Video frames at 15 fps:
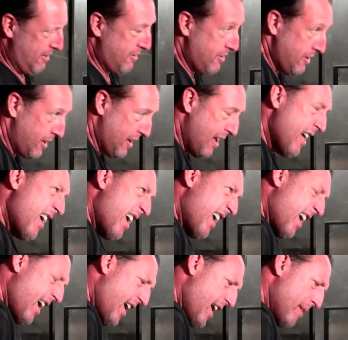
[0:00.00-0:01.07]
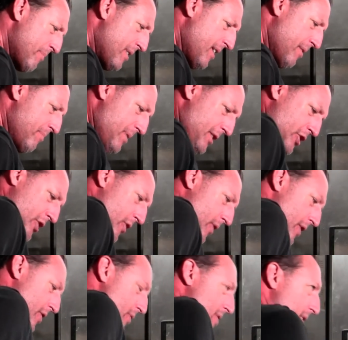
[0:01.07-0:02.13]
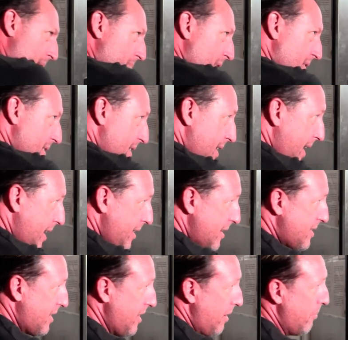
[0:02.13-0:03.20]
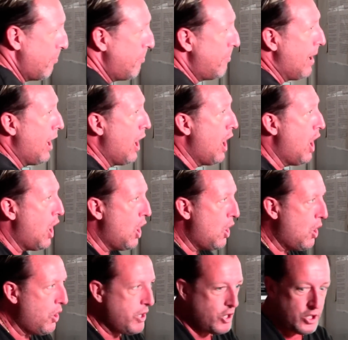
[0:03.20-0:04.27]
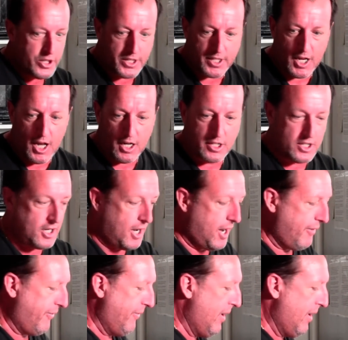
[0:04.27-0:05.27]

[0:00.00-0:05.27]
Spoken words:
cook. I'm going to be showing you something today that's going to blow your socks off.